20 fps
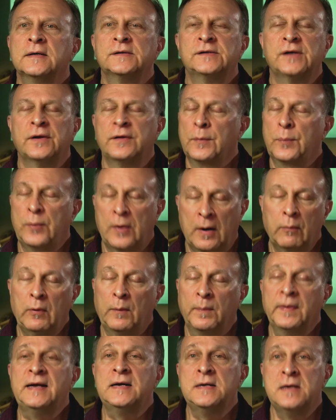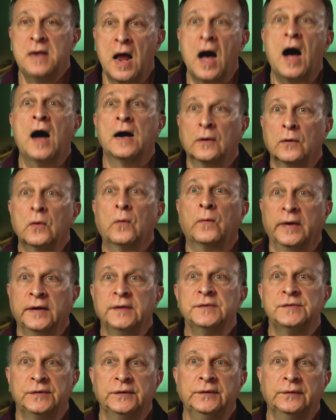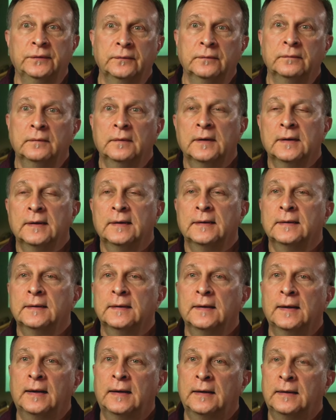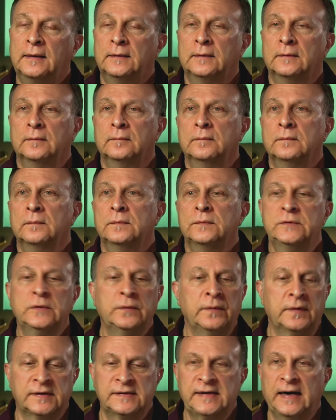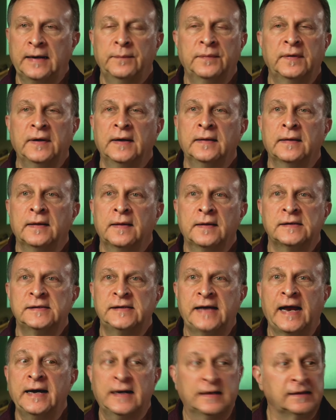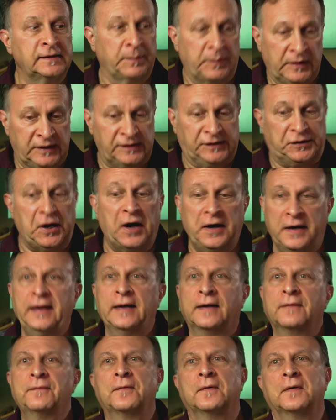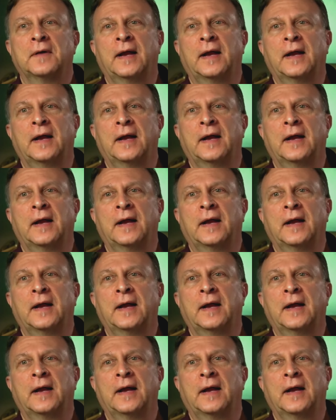So they're probably not going to do the same thing that the stand-ins have been studying for